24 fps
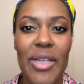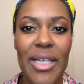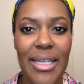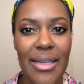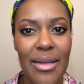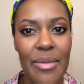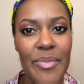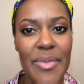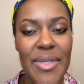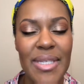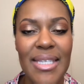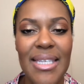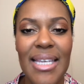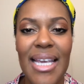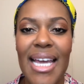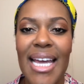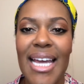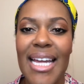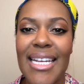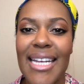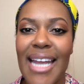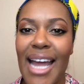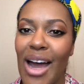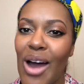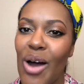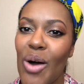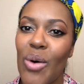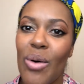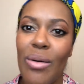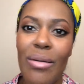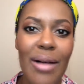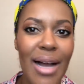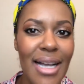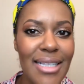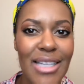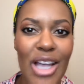the lips. Now,
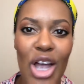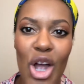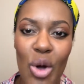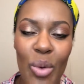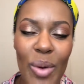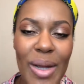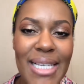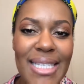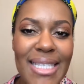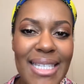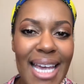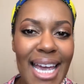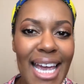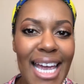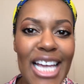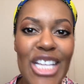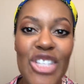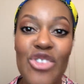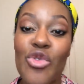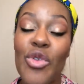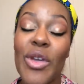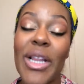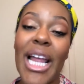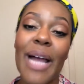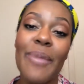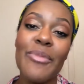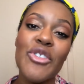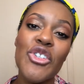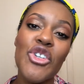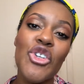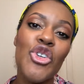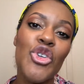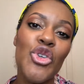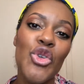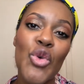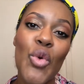as I always say, it's really up
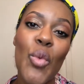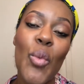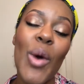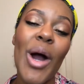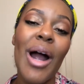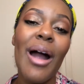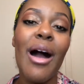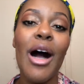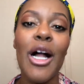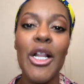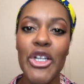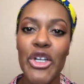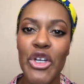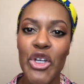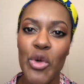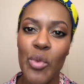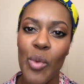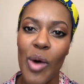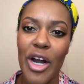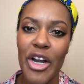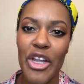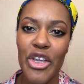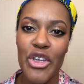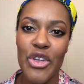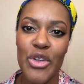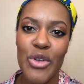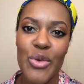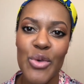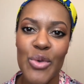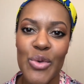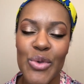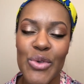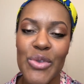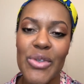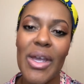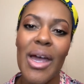to you what color you wanna
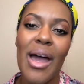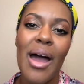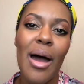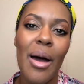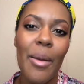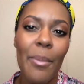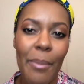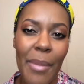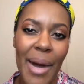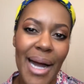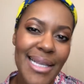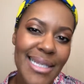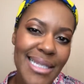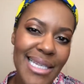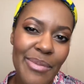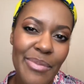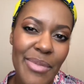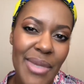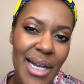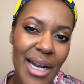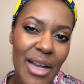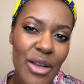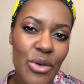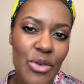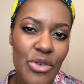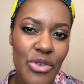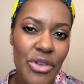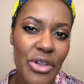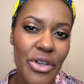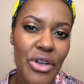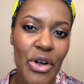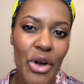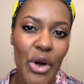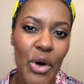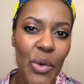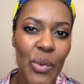use. My tip that I
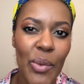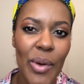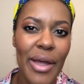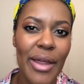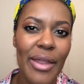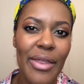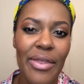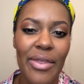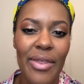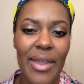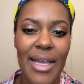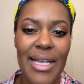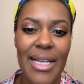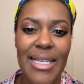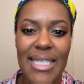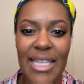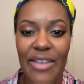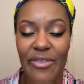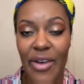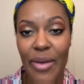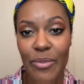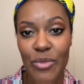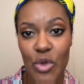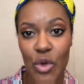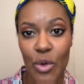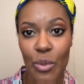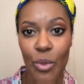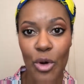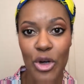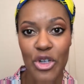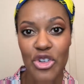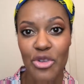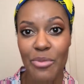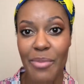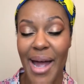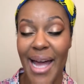usually go with is if I'm doing more
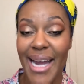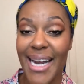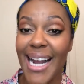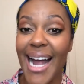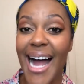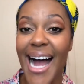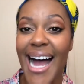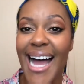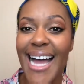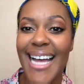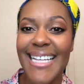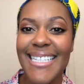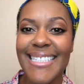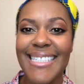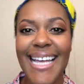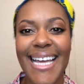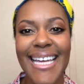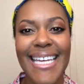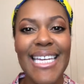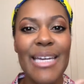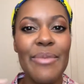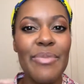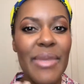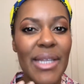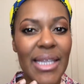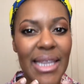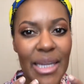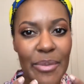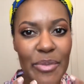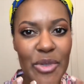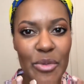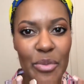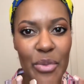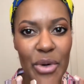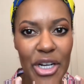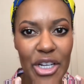dramatic eyes, I keep the
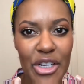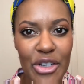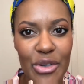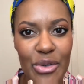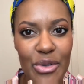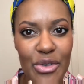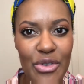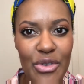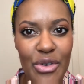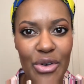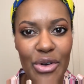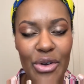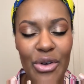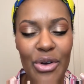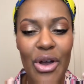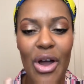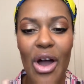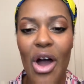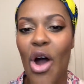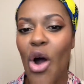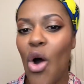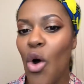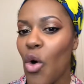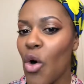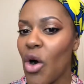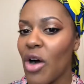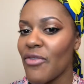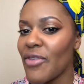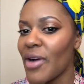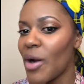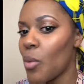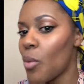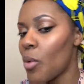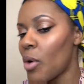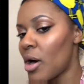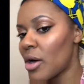lips pretty neutral, or if
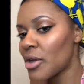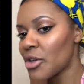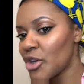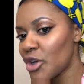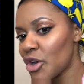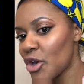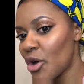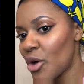I want,